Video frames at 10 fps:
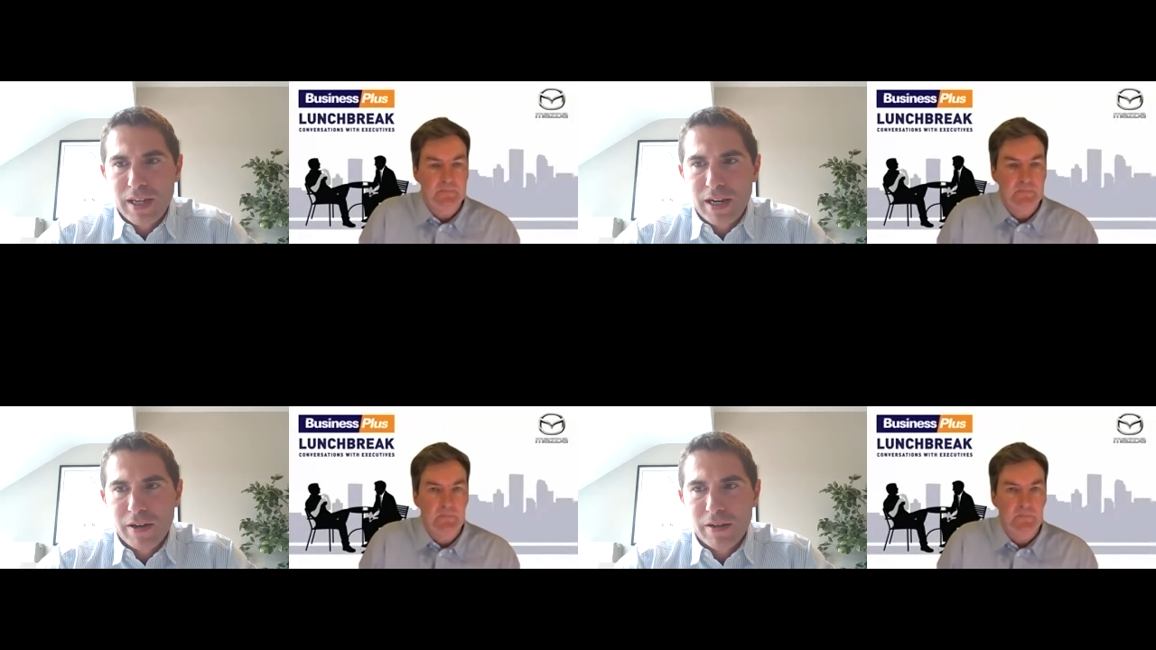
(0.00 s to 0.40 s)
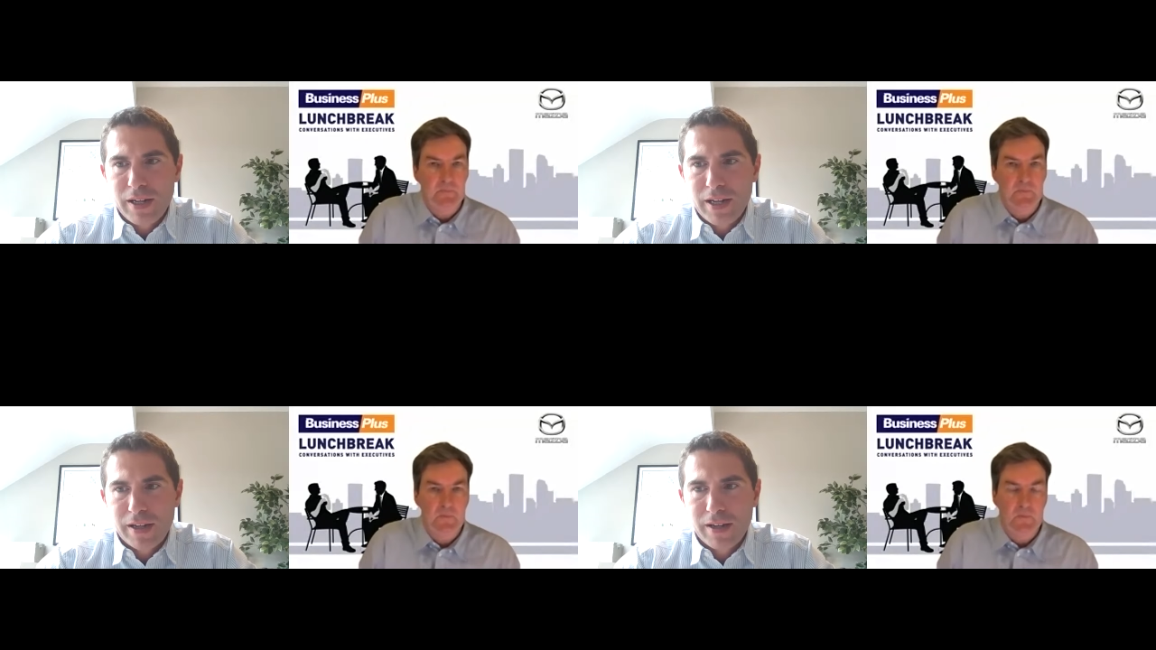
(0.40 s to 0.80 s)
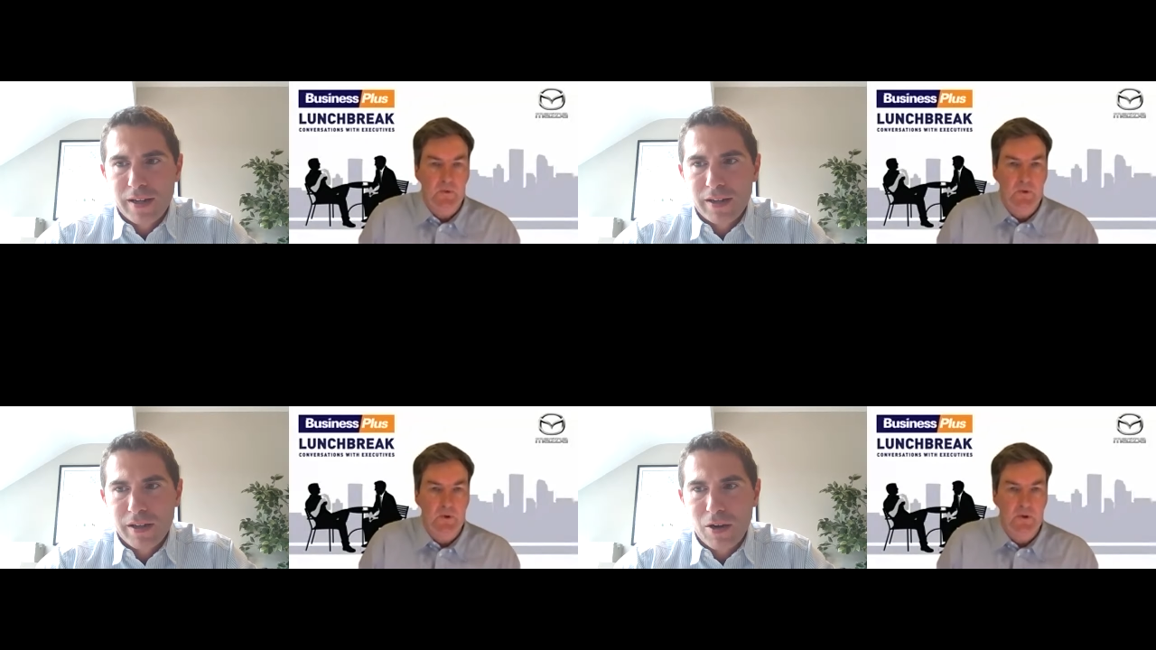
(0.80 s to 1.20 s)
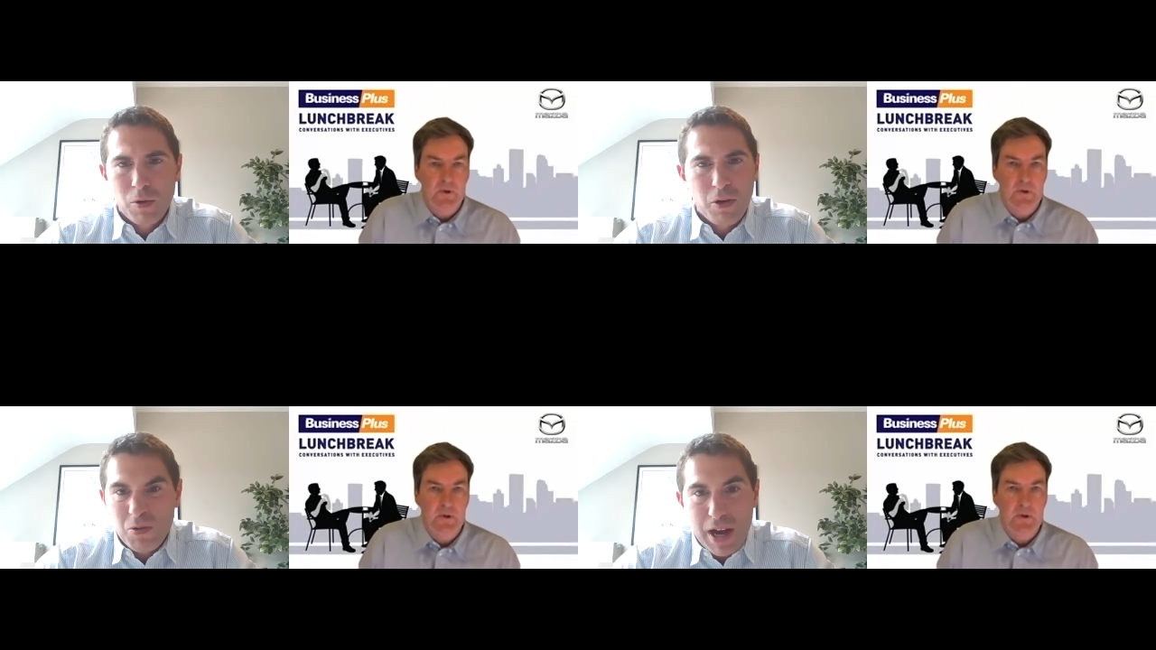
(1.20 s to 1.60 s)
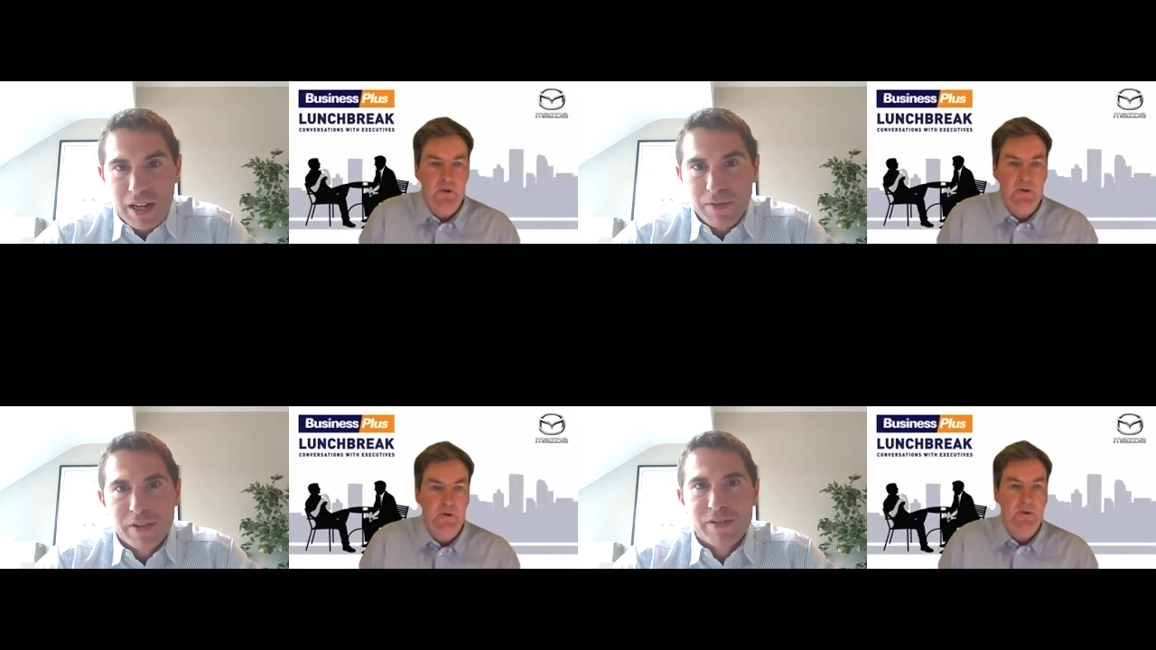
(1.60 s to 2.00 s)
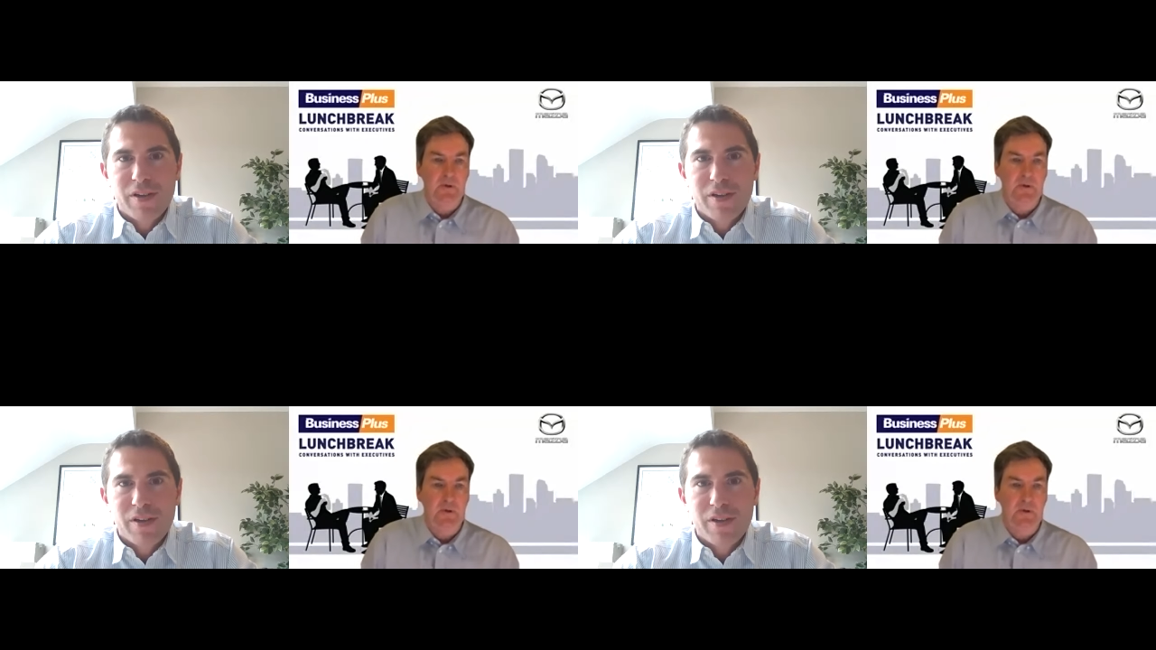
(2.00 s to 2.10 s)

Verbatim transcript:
Speaker 1: there, Nick, are all relevant.